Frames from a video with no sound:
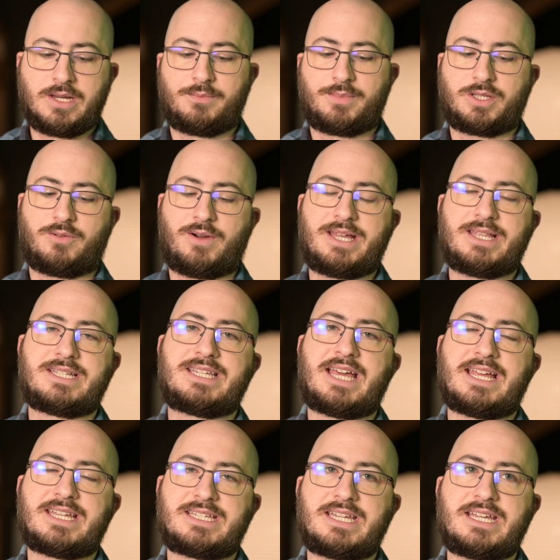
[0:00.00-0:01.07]
But the way the
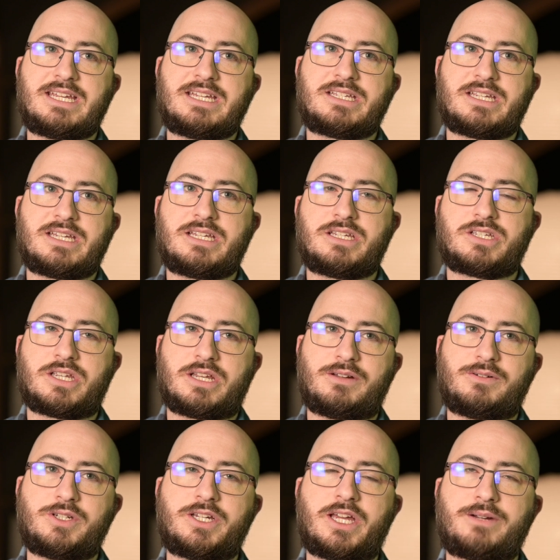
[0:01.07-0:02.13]
test is
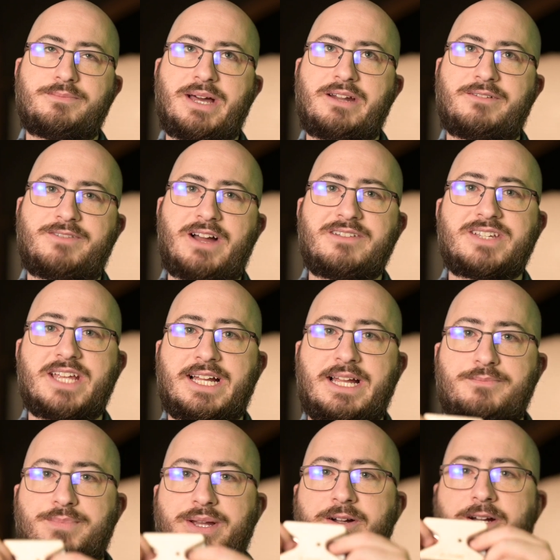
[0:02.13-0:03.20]
you get about a
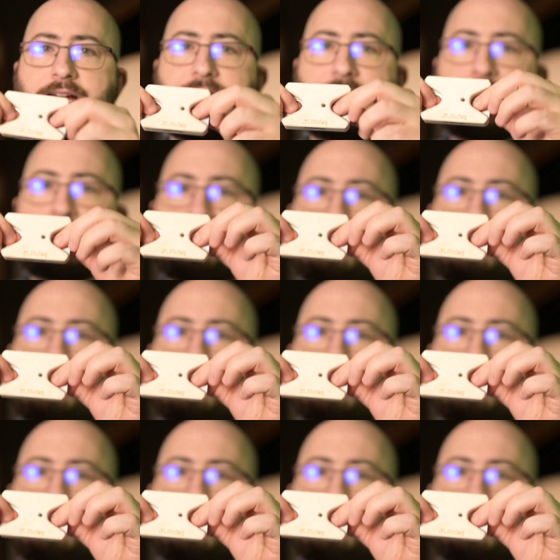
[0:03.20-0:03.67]
5-second period,